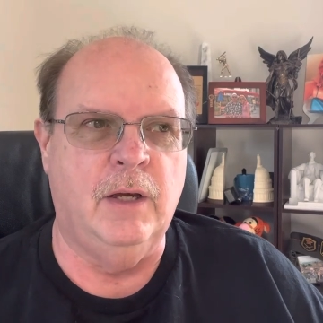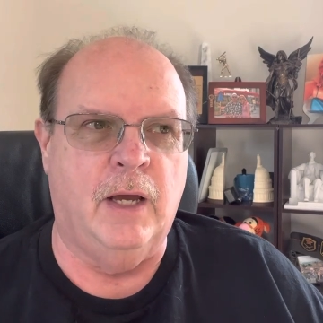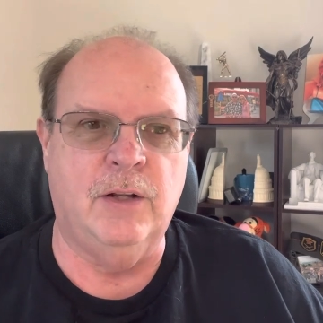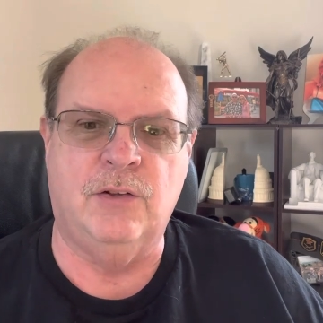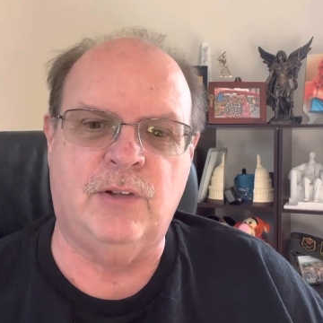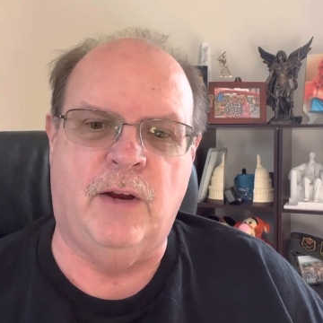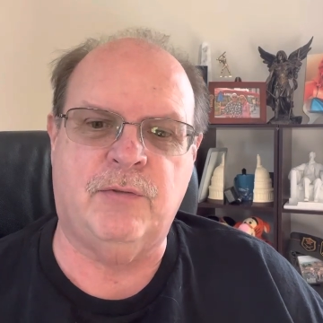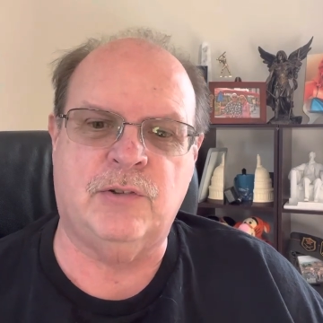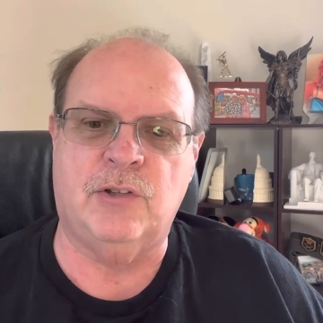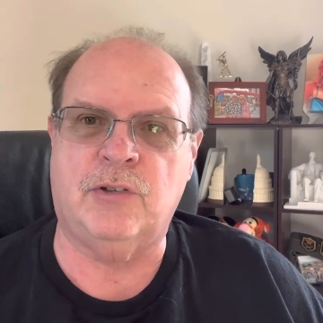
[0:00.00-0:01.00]
And then San
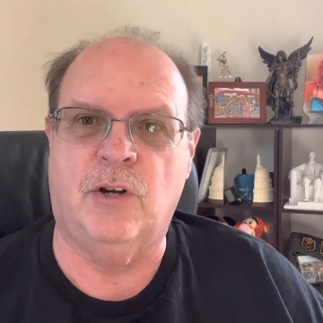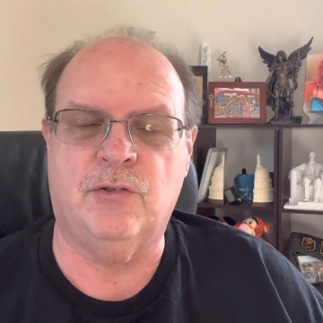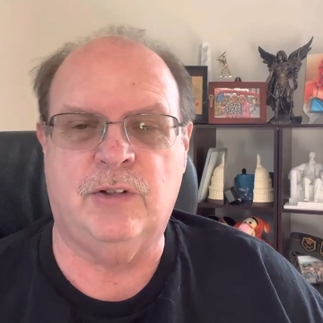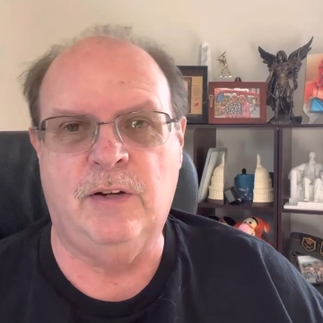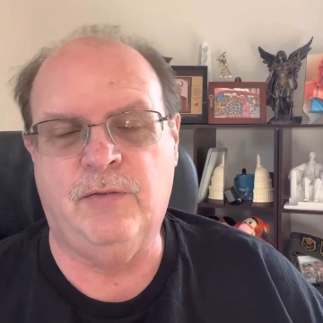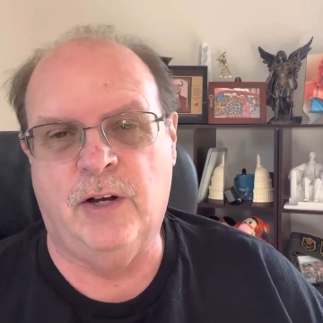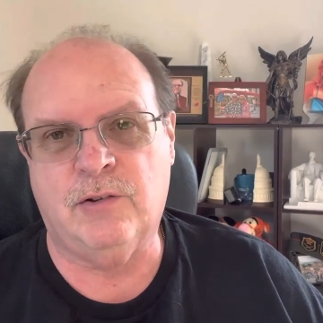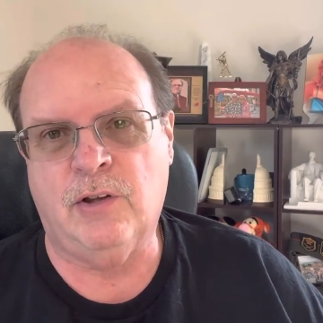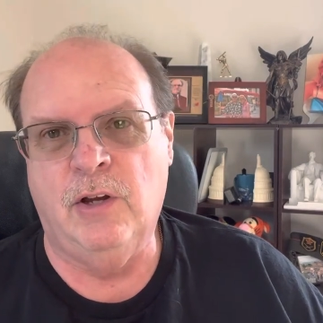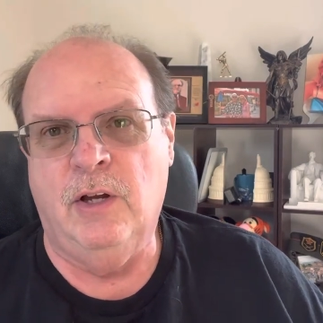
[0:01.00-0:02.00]
Francisco's
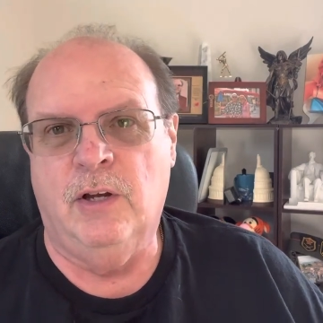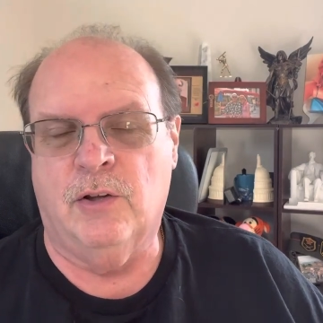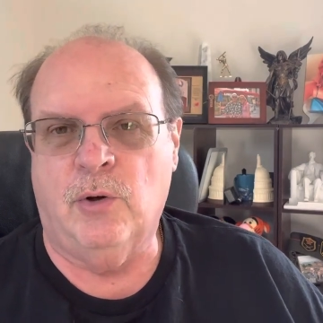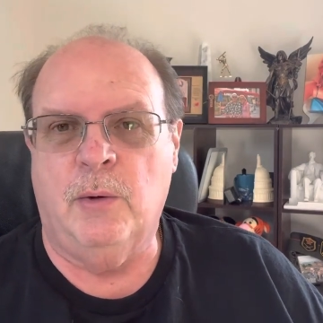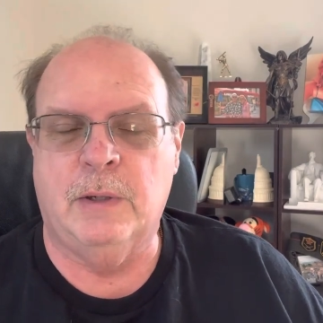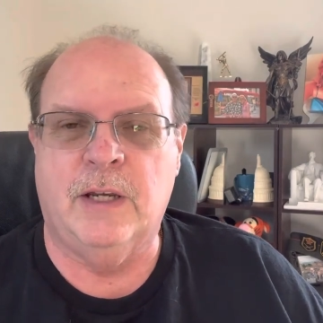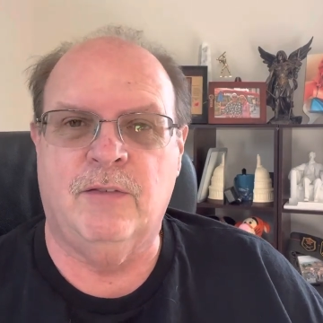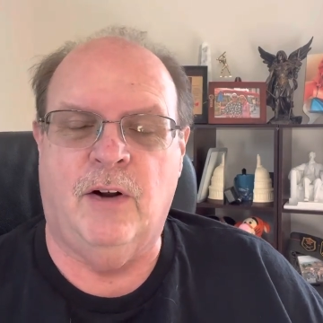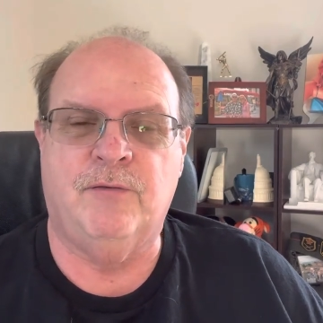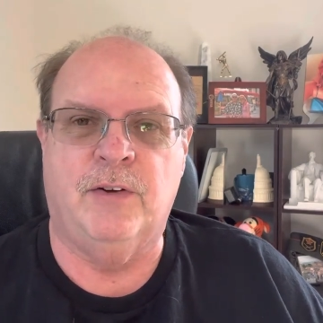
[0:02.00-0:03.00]
defense has only been
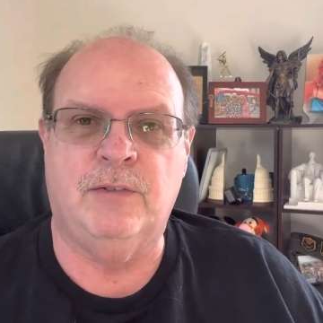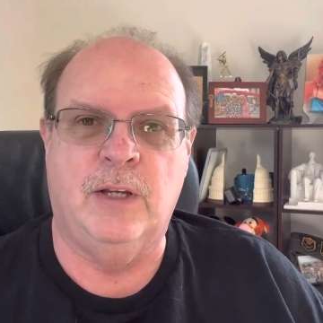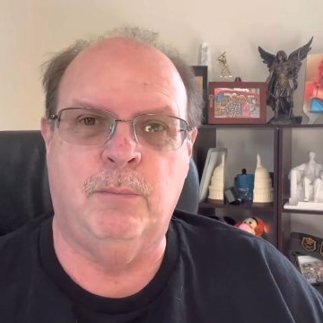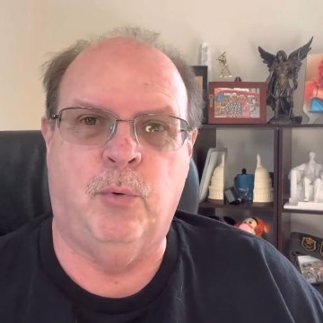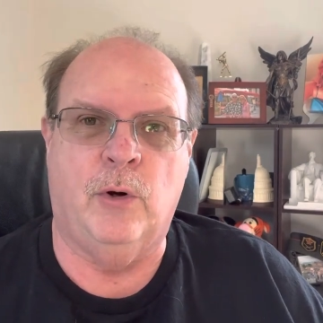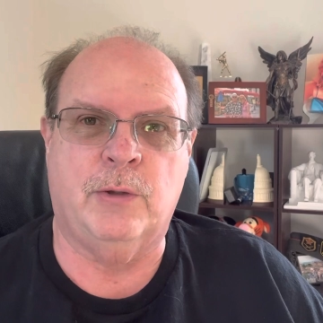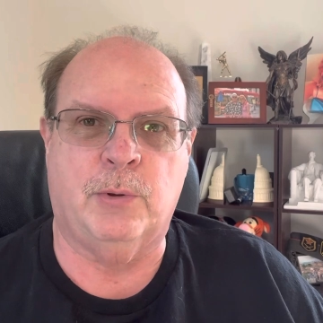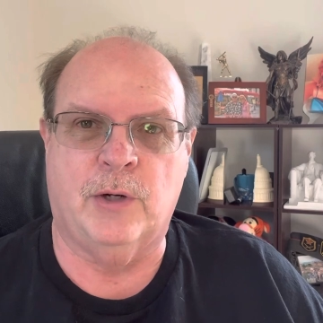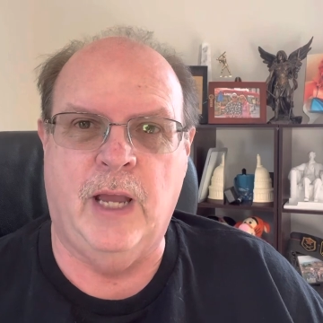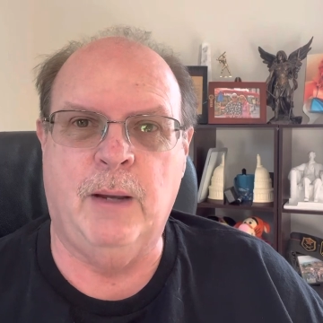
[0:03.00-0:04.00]
giving up 15 points
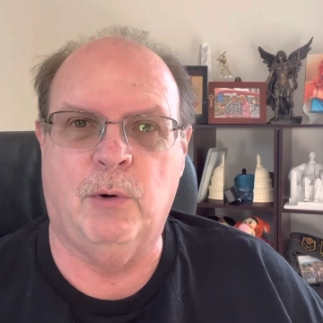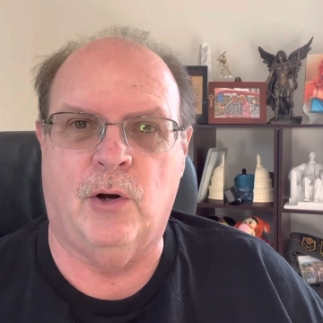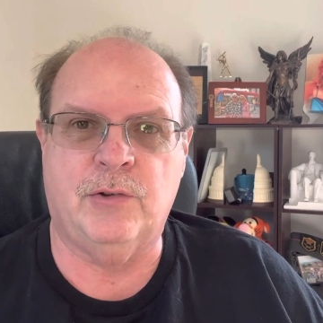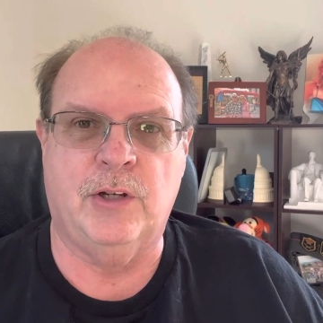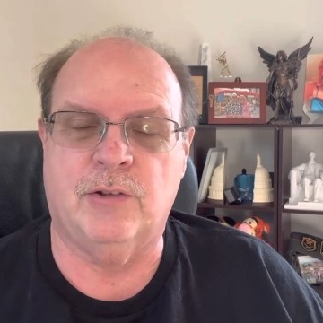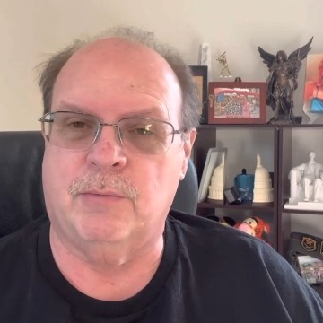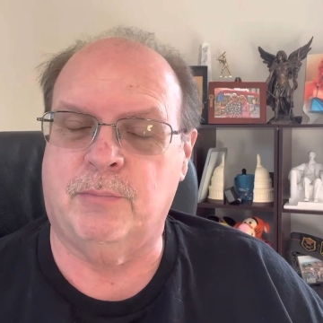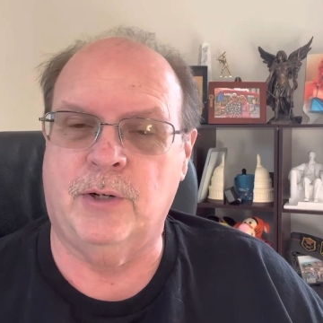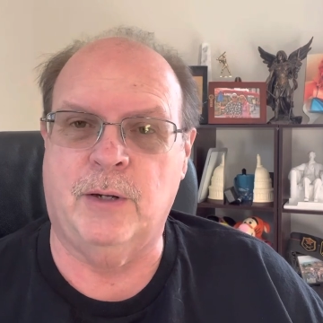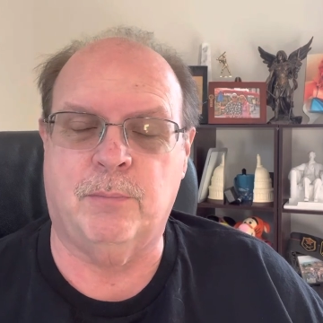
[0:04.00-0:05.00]
per game all season.
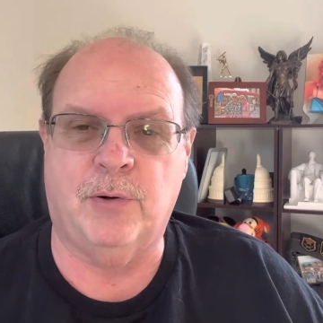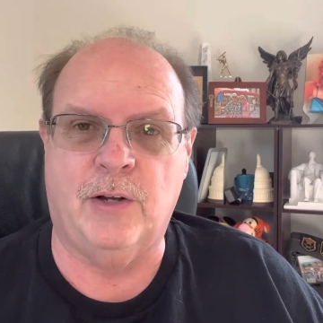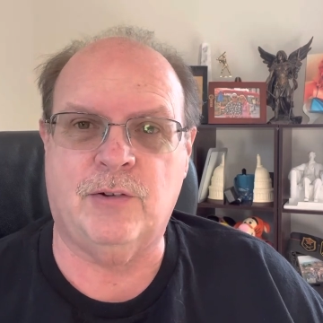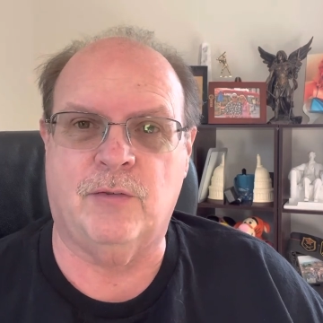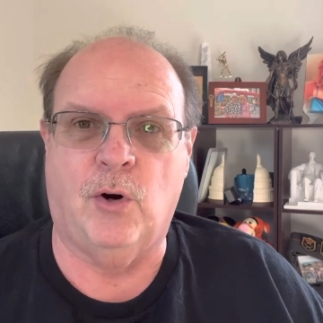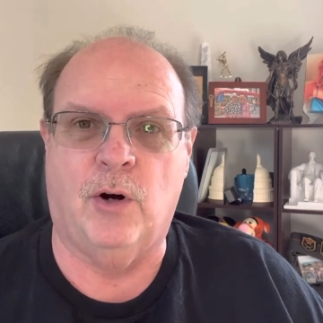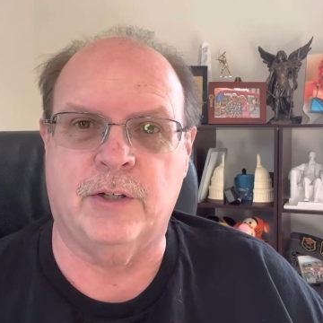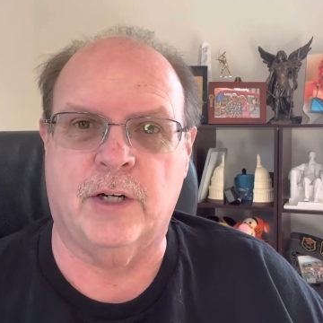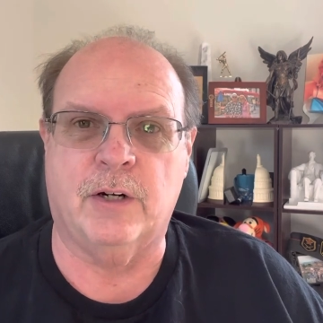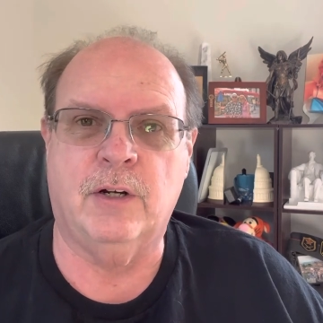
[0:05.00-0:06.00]
Pretty impressive all
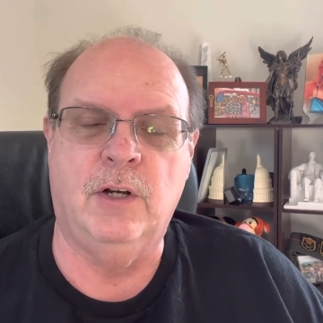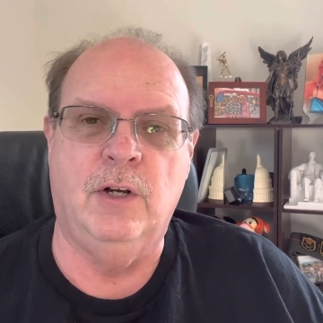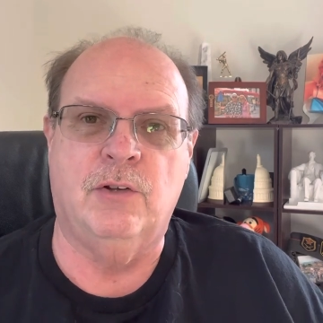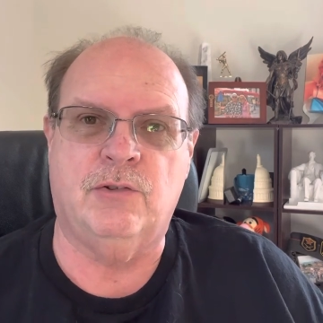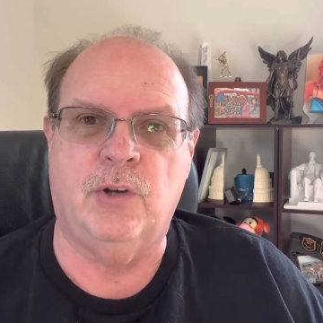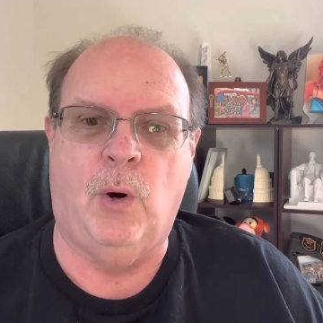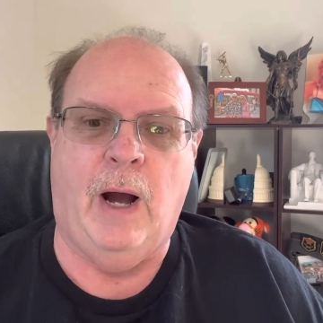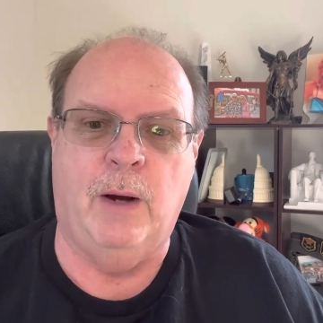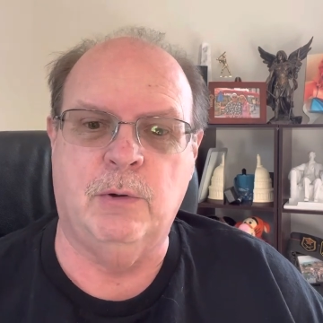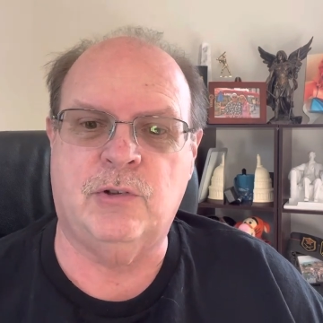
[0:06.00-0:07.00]
year. So
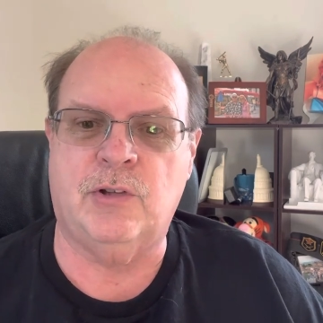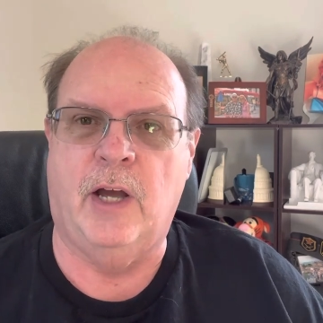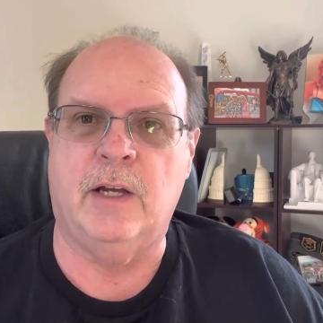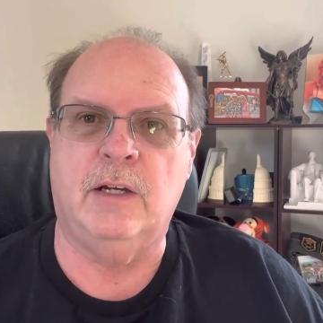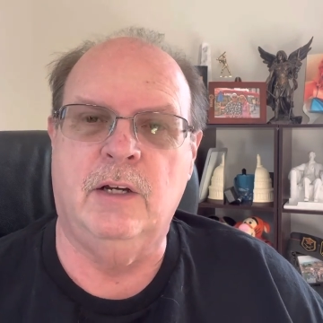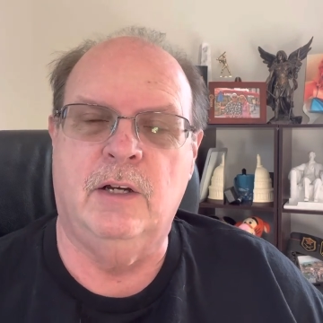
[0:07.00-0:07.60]
I would say,